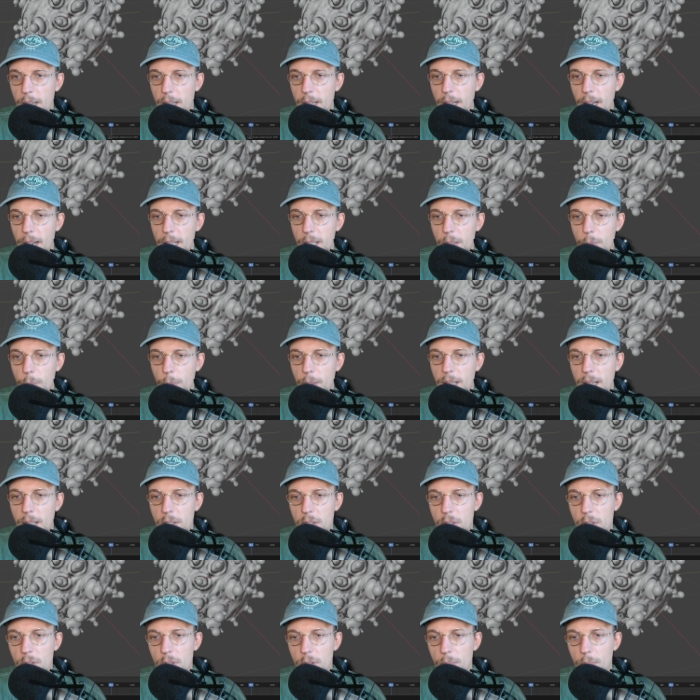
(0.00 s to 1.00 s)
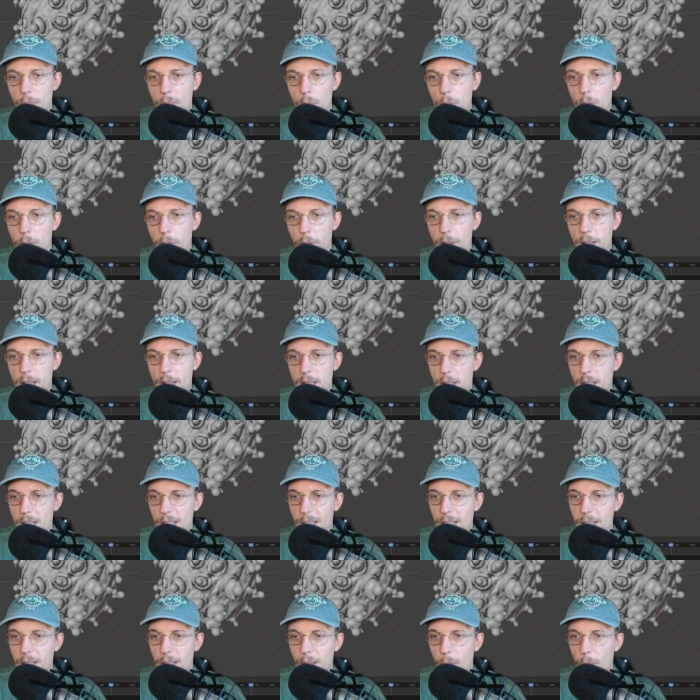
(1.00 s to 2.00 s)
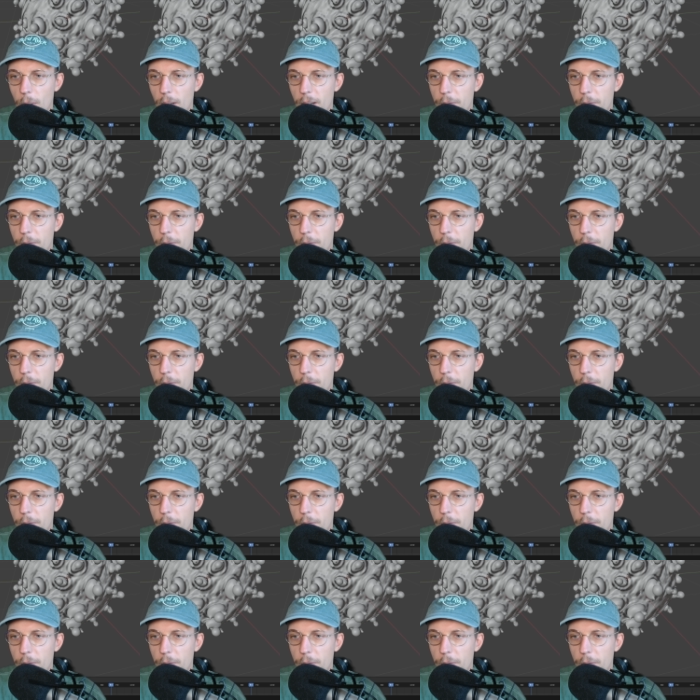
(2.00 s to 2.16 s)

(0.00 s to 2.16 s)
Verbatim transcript: And we can just move this in.